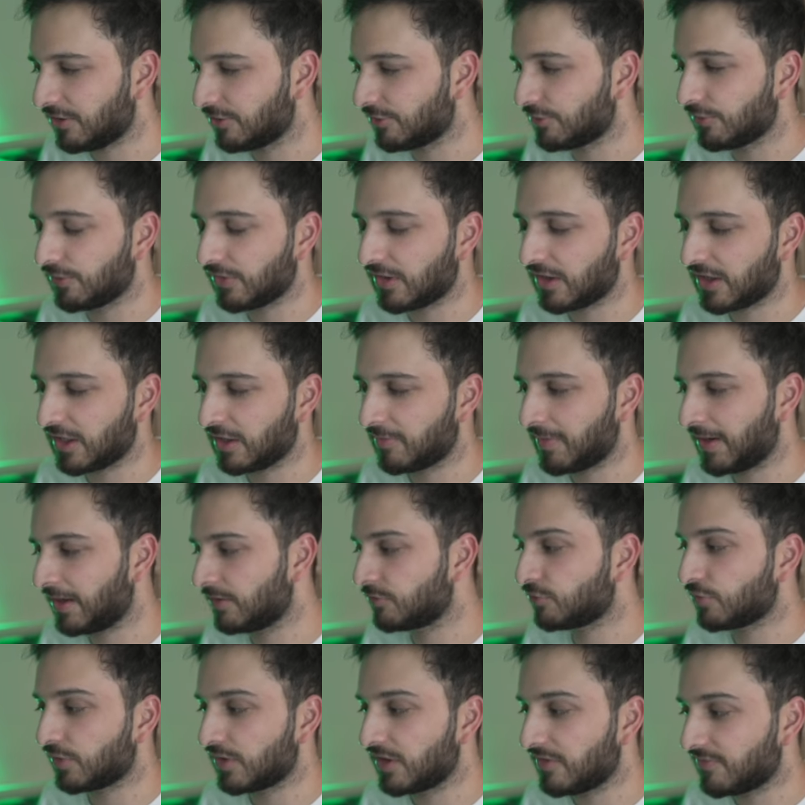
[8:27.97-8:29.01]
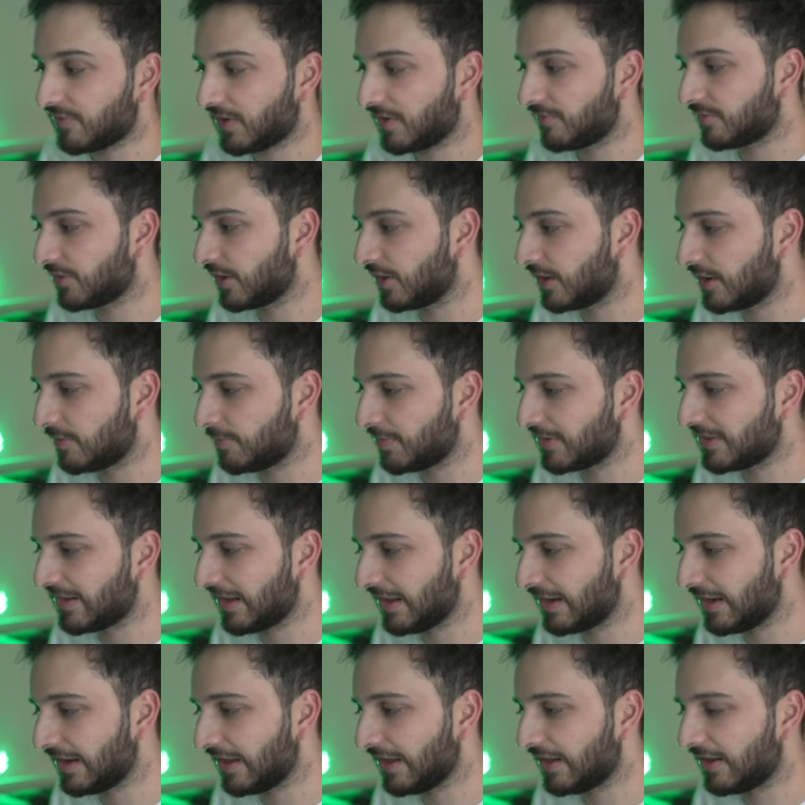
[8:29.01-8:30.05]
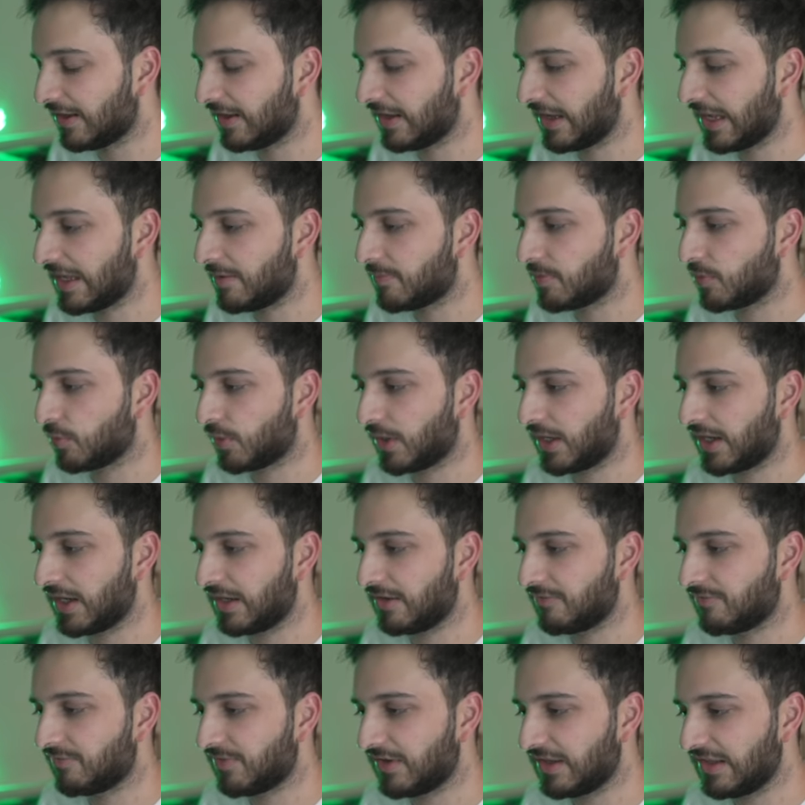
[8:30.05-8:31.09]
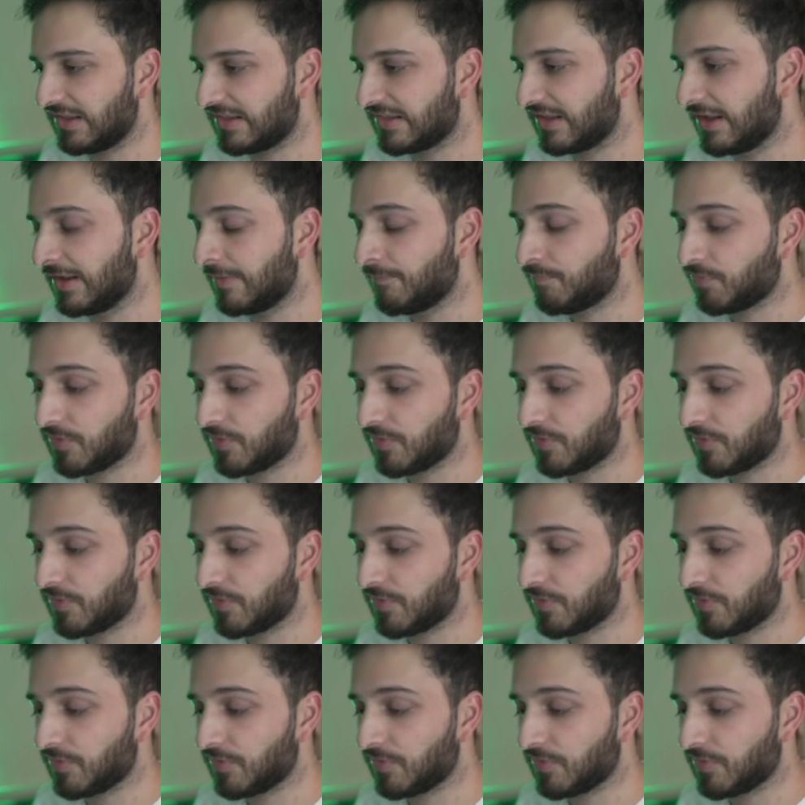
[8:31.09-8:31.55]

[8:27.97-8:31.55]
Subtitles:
you're talking about 25-30% APY in fees.